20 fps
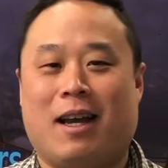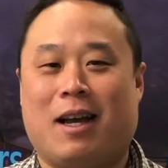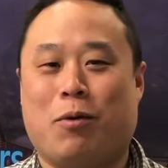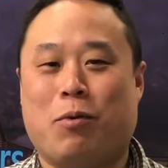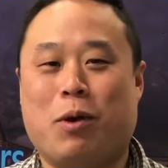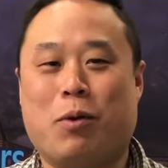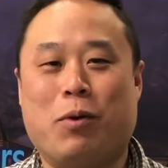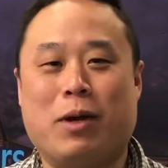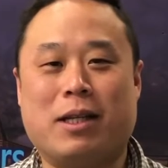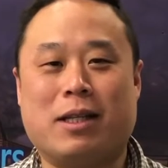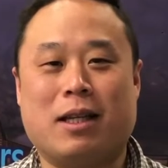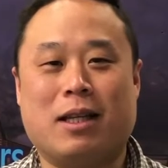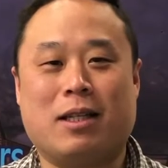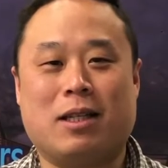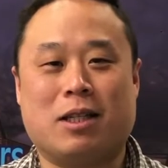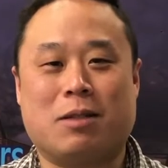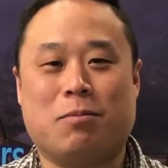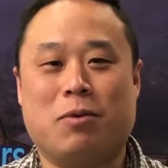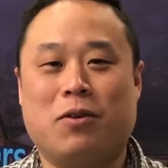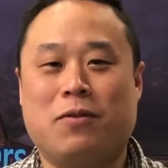We recently
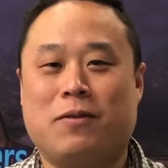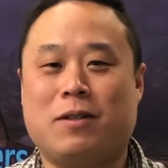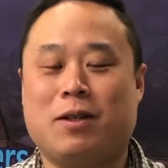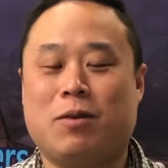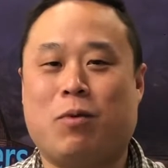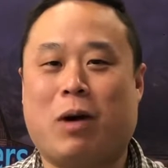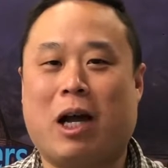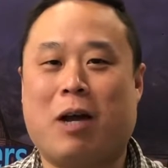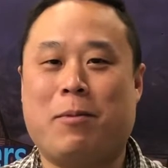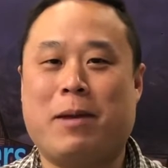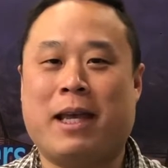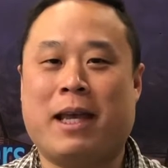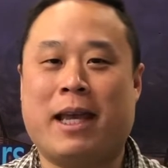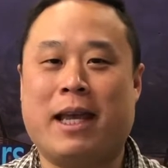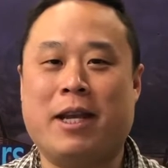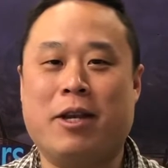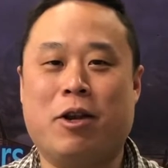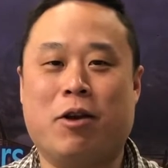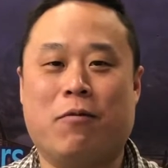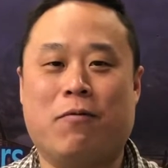just moved to Wyoming
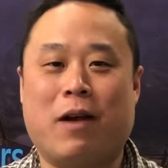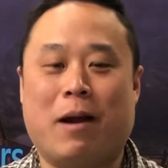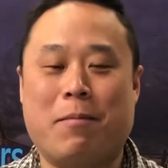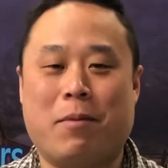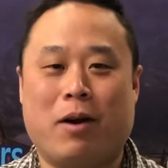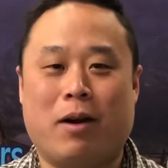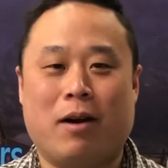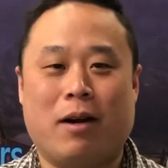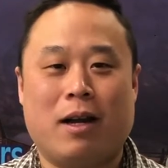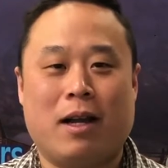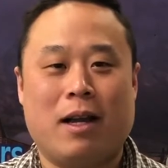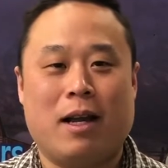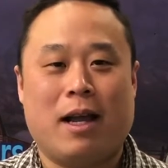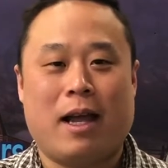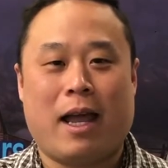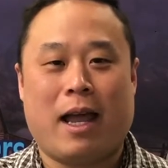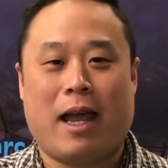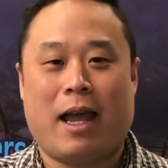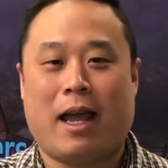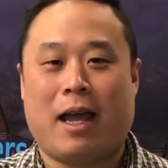in November,
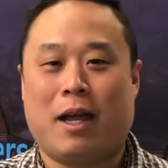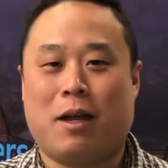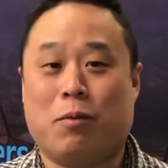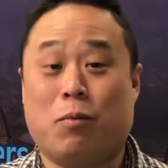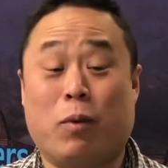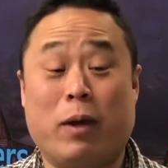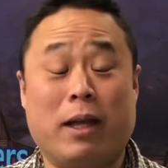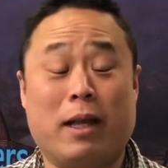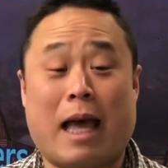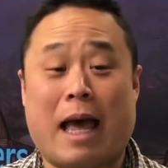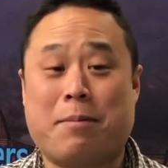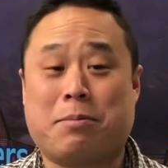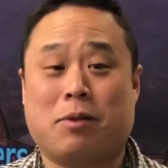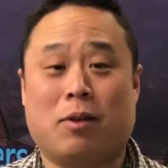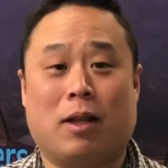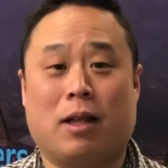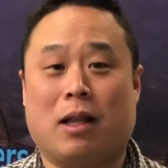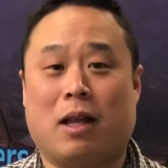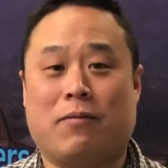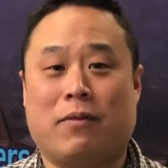and we
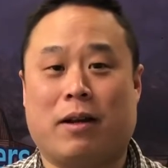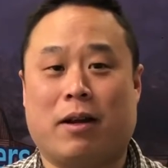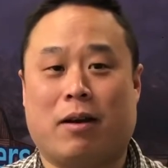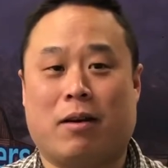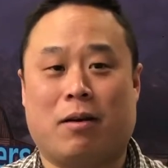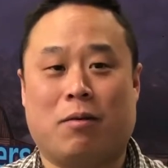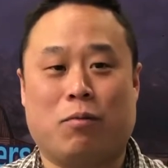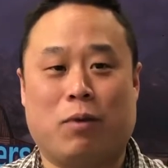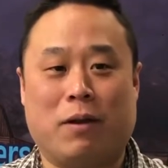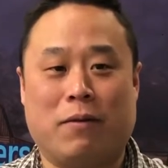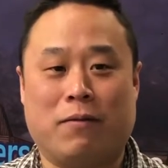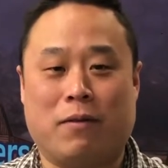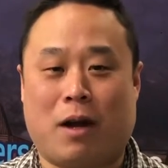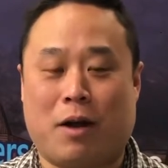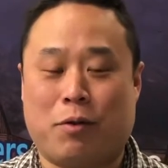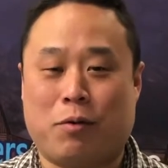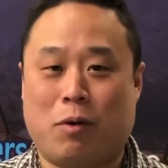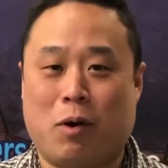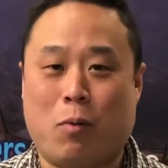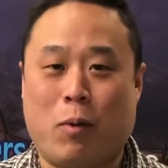absolutely love it here. We've
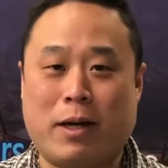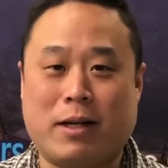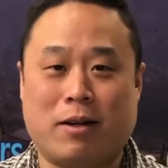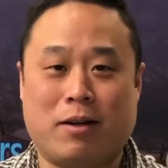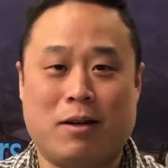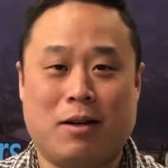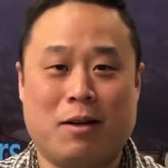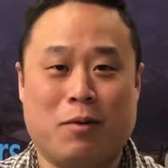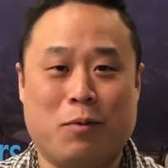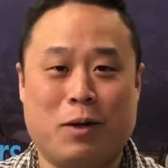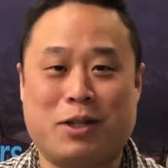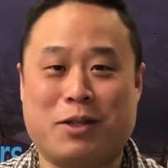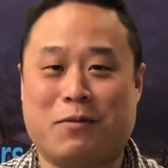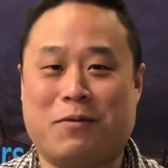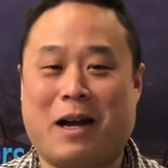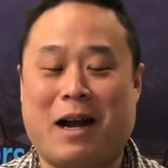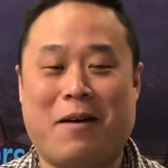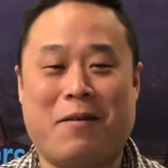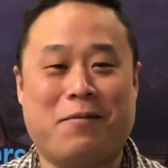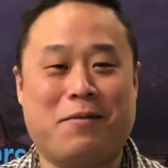gone through a winter. We
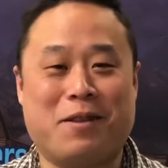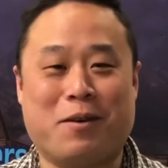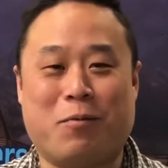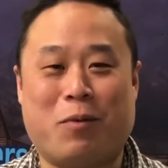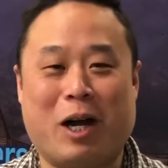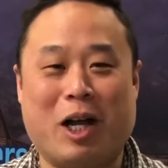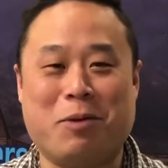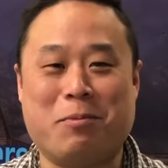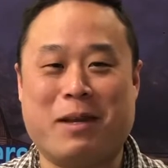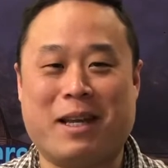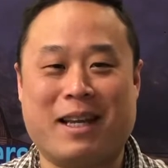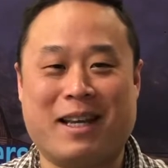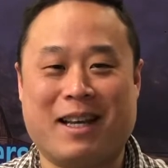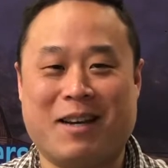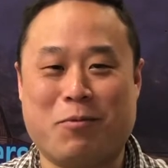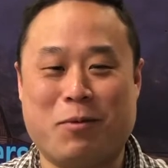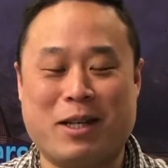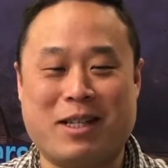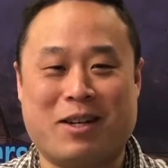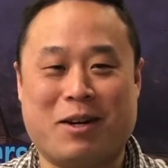survived the
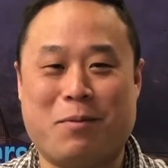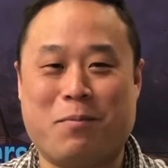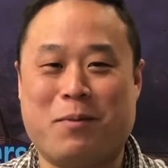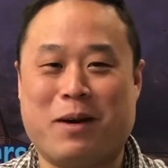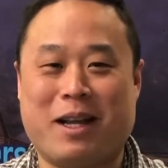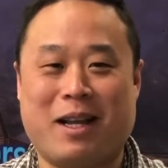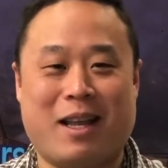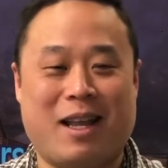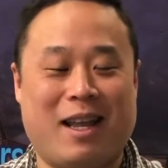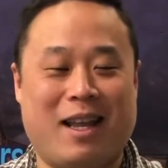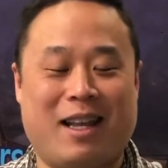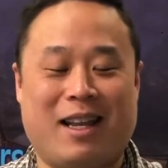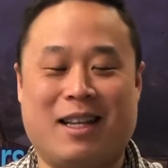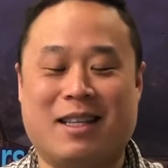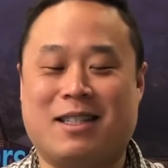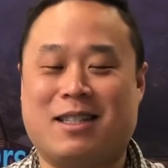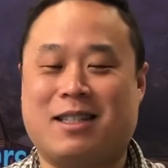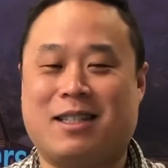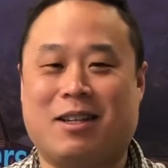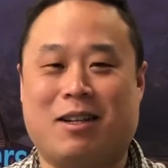Wyoming winter, but it
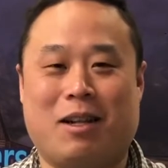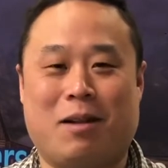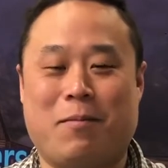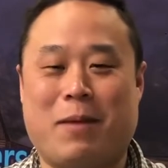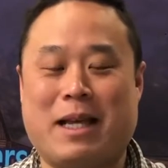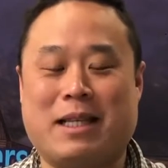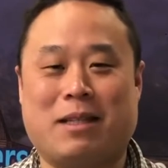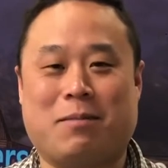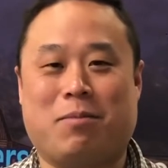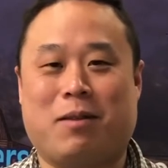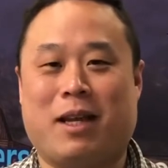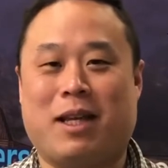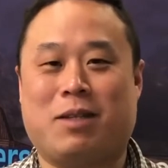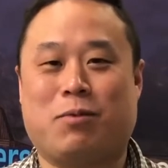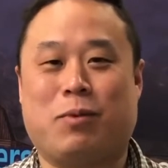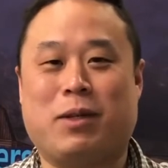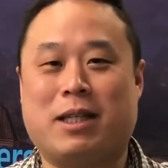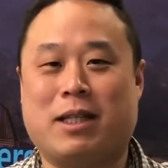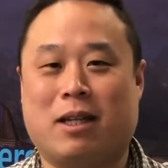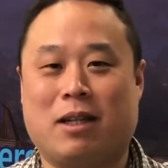is still an amazing
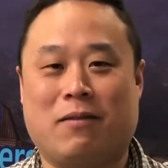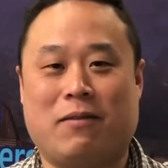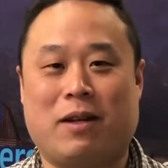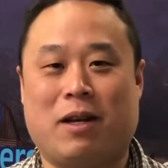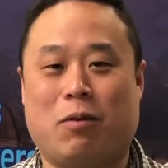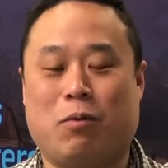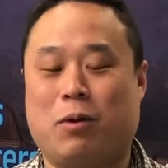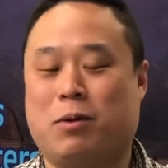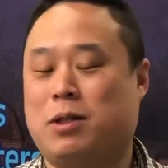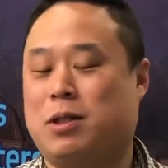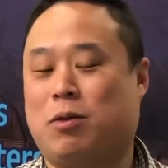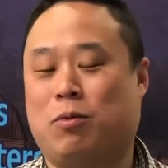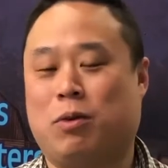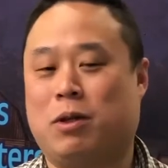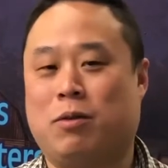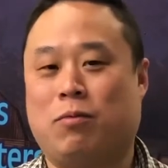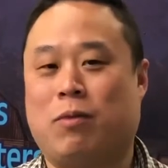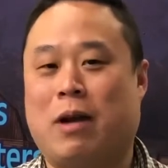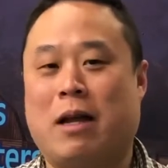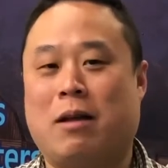place. We still love it here. We still
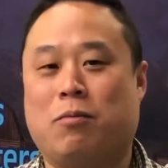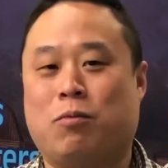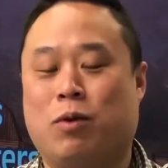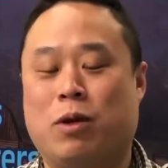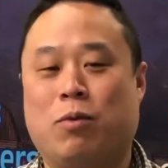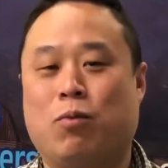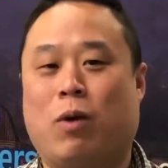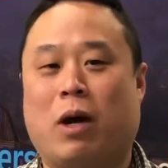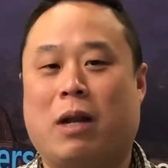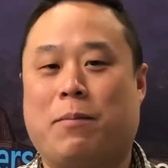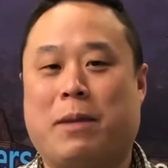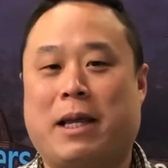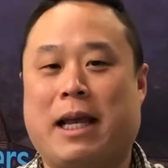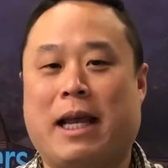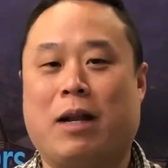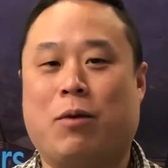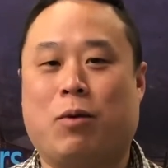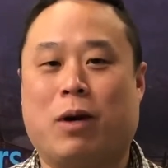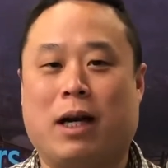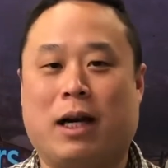wouldn't want to be
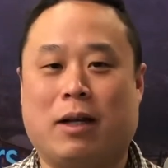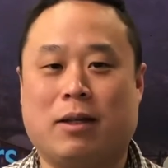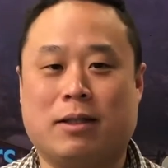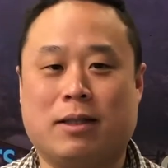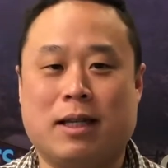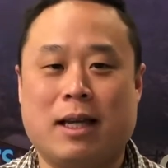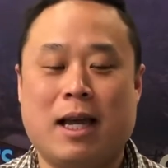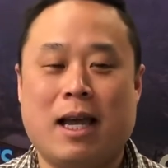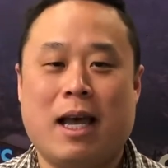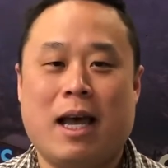anywhere else.